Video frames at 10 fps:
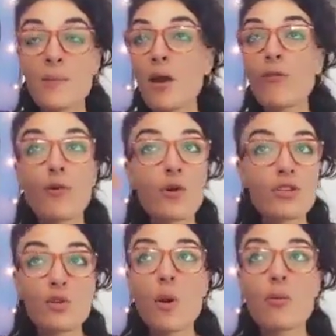of
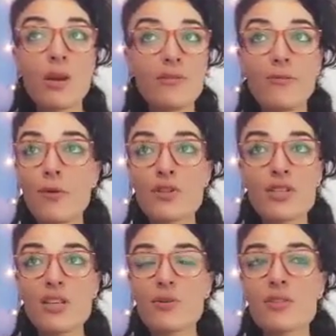course, you are
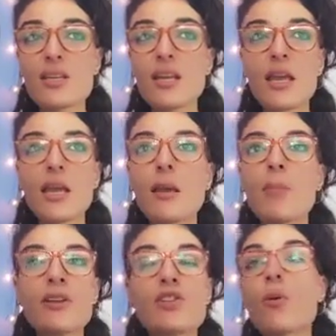reinforcing your singing,
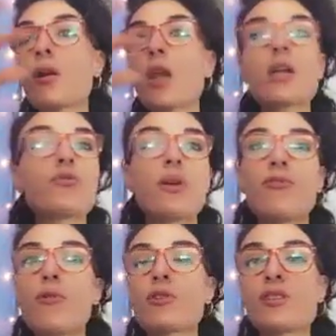but you are not
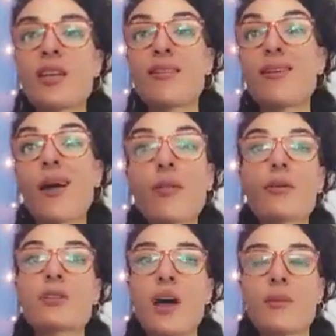reinforcing the
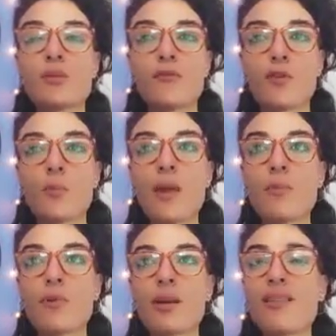other types of your
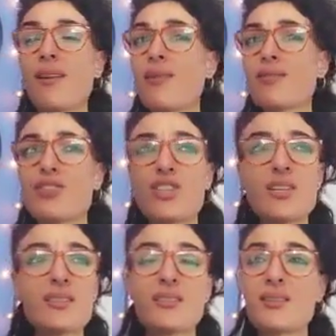memory that are
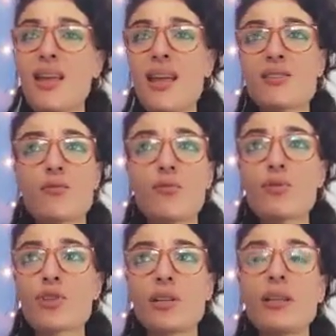just as
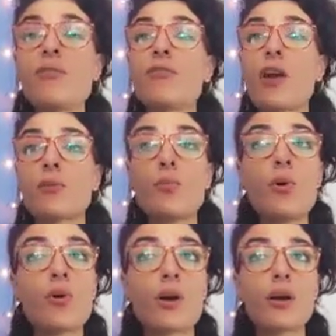crucial, if not
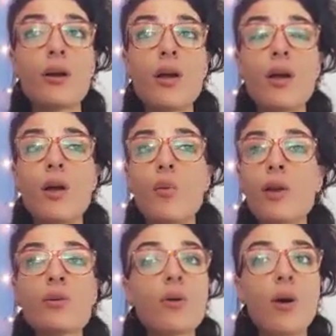more,
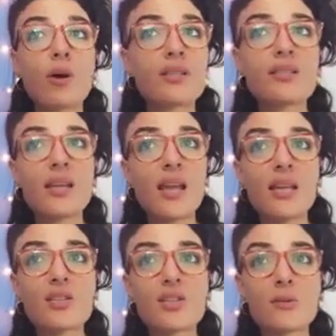when you go on stage.